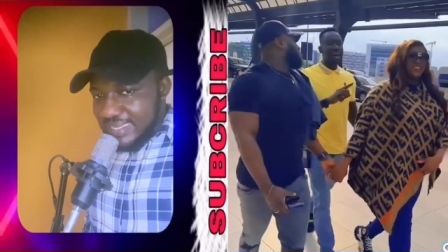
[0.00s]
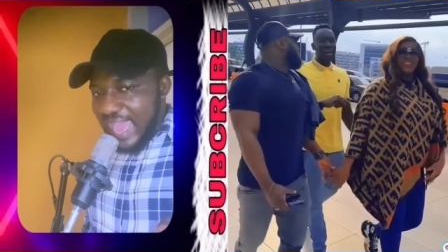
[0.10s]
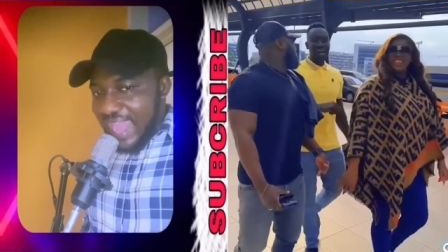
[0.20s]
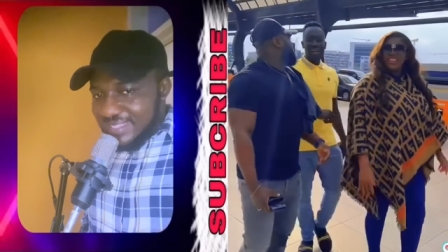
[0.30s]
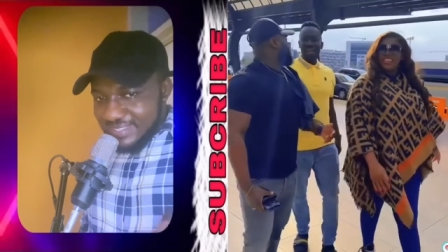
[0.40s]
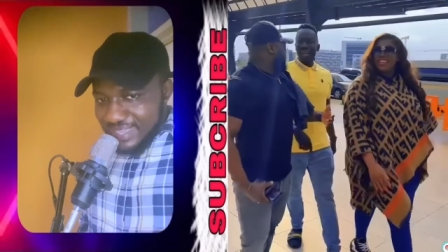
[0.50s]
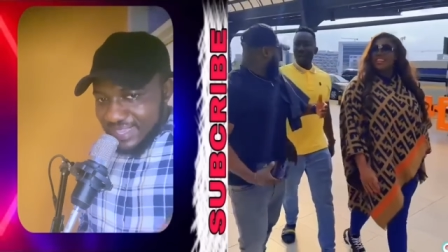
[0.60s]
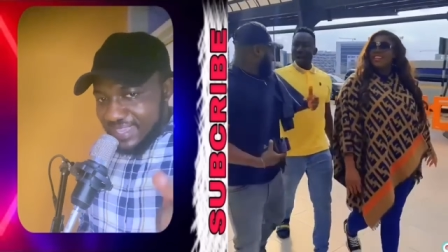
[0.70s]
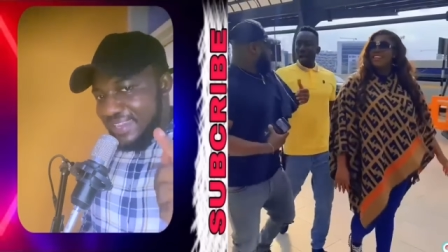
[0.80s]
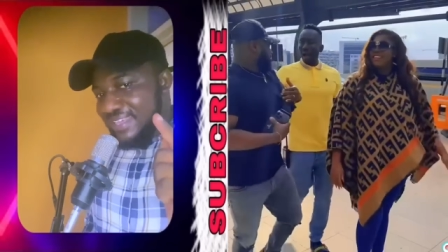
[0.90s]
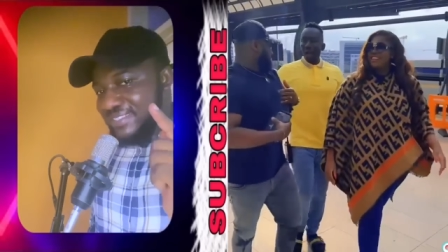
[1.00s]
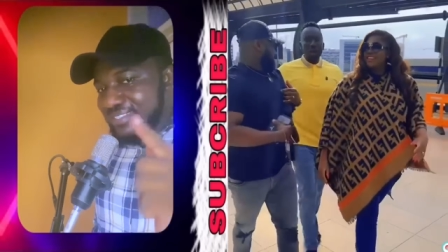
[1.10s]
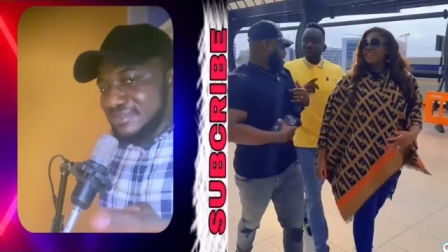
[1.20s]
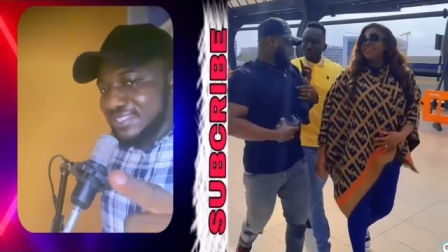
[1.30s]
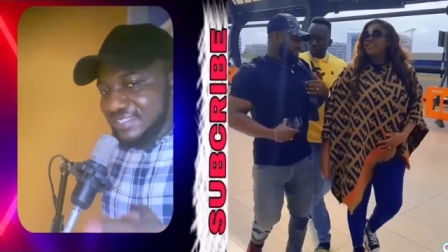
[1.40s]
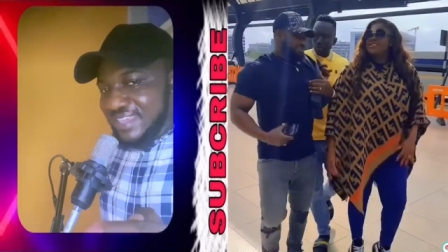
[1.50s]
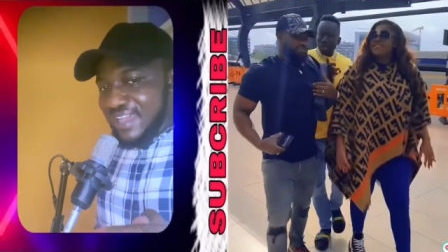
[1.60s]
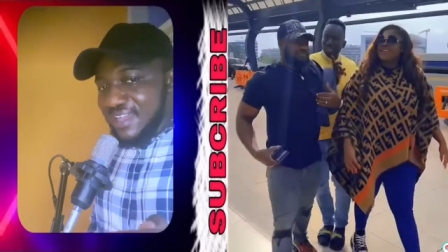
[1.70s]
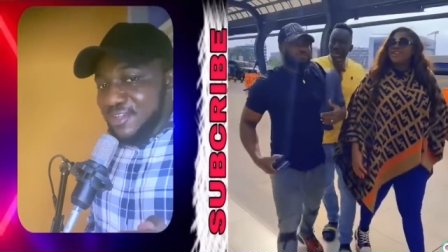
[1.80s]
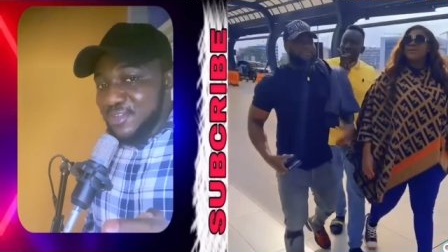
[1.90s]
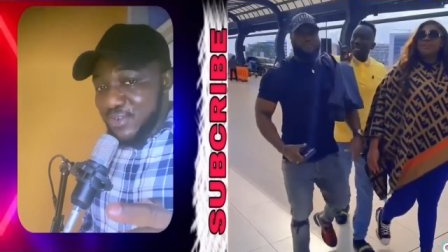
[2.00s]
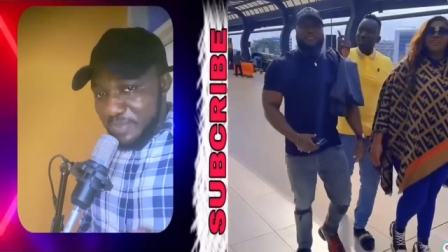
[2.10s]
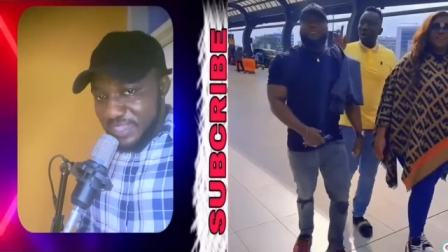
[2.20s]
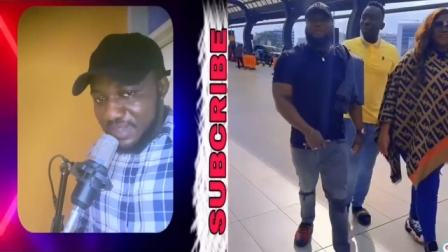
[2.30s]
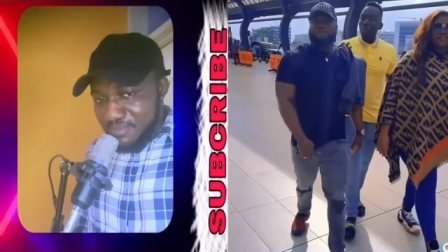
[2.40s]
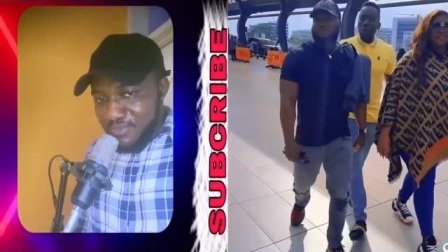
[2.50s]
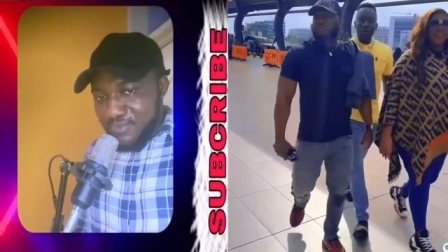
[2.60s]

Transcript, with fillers: I see and I see this here. Tracey